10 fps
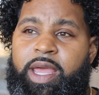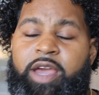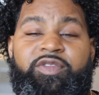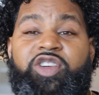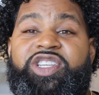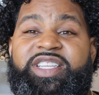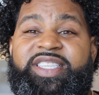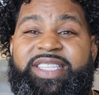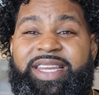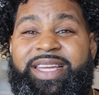ever
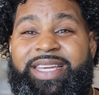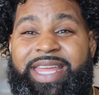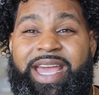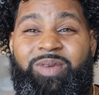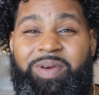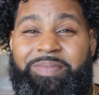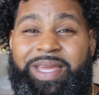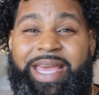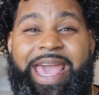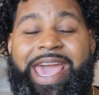just sitting down with
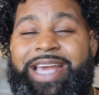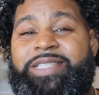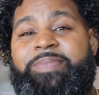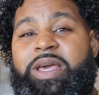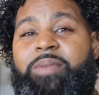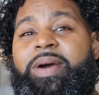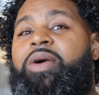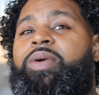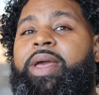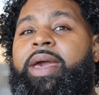me to ask me, am
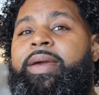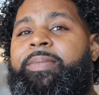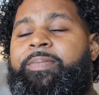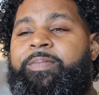I okay?